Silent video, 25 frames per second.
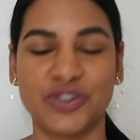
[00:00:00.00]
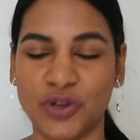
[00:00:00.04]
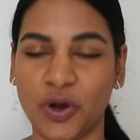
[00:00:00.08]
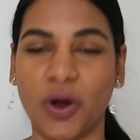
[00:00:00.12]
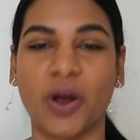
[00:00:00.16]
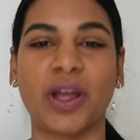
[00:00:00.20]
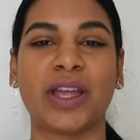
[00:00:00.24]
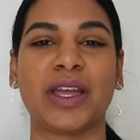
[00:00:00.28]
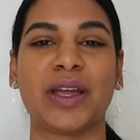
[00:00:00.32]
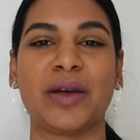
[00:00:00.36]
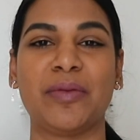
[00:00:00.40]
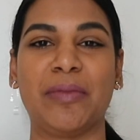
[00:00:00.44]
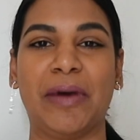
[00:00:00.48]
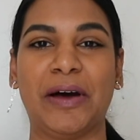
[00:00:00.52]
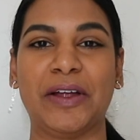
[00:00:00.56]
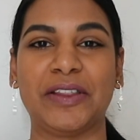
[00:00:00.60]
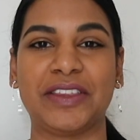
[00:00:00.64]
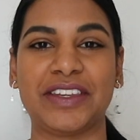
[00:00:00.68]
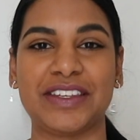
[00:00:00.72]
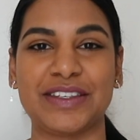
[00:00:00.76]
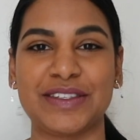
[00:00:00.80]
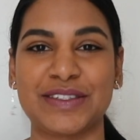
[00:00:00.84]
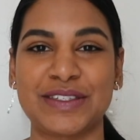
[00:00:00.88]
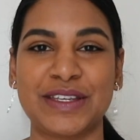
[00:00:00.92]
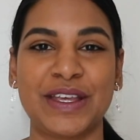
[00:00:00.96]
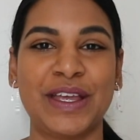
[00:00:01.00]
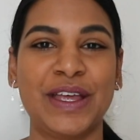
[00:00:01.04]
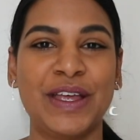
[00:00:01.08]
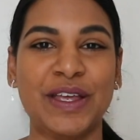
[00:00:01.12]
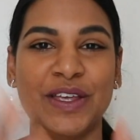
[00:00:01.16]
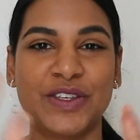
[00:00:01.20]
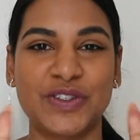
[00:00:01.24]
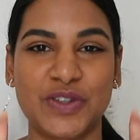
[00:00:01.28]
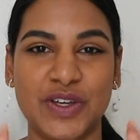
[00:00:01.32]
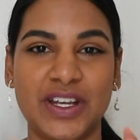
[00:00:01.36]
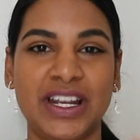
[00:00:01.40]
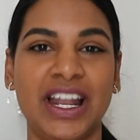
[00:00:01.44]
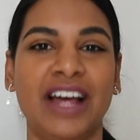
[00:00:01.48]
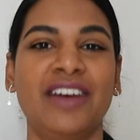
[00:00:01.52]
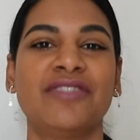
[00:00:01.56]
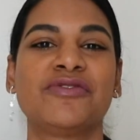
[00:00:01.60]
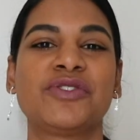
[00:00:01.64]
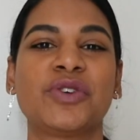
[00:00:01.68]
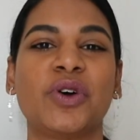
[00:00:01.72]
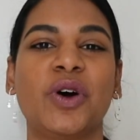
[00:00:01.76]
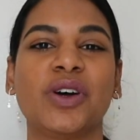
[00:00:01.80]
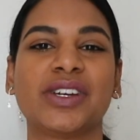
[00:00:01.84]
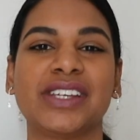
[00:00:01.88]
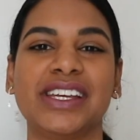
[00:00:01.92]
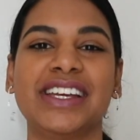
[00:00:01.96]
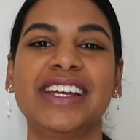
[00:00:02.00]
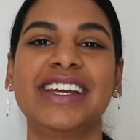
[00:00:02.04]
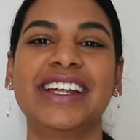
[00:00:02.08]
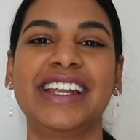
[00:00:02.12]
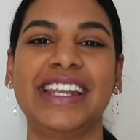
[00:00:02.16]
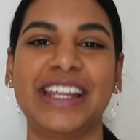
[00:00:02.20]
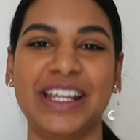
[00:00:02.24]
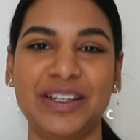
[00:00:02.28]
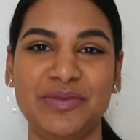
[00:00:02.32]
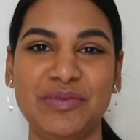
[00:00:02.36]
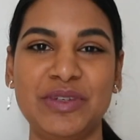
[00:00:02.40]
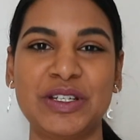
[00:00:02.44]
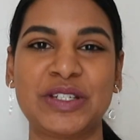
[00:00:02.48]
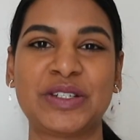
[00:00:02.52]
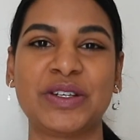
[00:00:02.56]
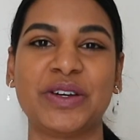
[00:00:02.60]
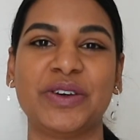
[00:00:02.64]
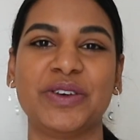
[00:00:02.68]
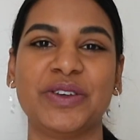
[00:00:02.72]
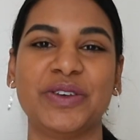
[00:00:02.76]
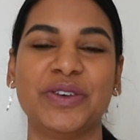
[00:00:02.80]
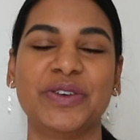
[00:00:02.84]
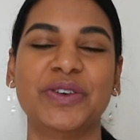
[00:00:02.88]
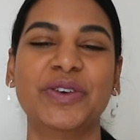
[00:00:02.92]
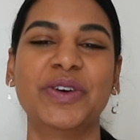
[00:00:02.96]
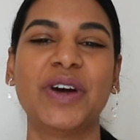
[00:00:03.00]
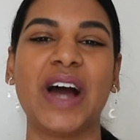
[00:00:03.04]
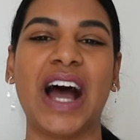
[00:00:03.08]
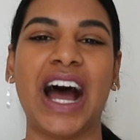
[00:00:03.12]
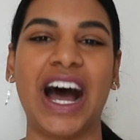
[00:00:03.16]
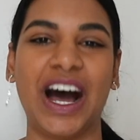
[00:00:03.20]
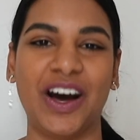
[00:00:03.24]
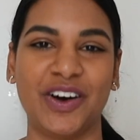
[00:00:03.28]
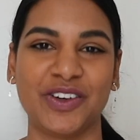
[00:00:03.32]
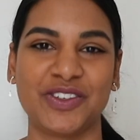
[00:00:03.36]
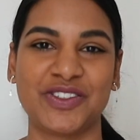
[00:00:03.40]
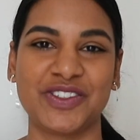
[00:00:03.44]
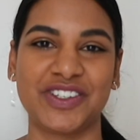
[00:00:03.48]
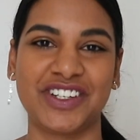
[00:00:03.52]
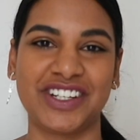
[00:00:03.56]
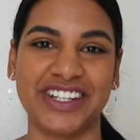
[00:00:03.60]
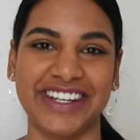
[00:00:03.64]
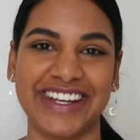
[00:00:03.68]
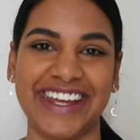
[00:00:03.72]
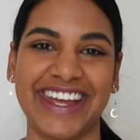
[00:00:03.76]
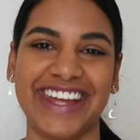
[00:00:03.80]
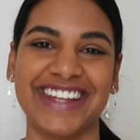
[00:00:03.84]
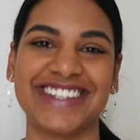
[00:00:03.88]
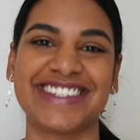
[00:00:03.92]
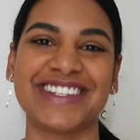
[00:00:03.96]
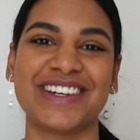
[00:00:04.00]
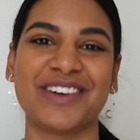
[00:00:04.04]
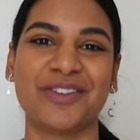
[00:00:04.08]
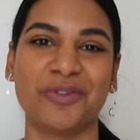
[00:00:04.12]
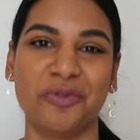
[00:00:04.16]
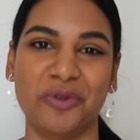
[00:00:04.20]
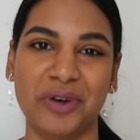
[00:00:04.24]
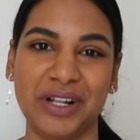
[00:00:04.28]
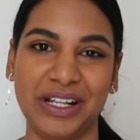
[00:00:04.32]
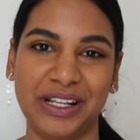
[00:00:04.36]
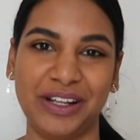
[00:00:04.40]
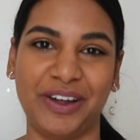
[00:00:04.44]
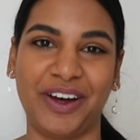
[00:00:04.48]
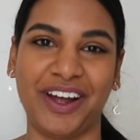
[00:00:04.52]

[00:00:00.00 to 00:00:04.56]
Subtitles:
talking about this. So enough talking, let me show you how to create a will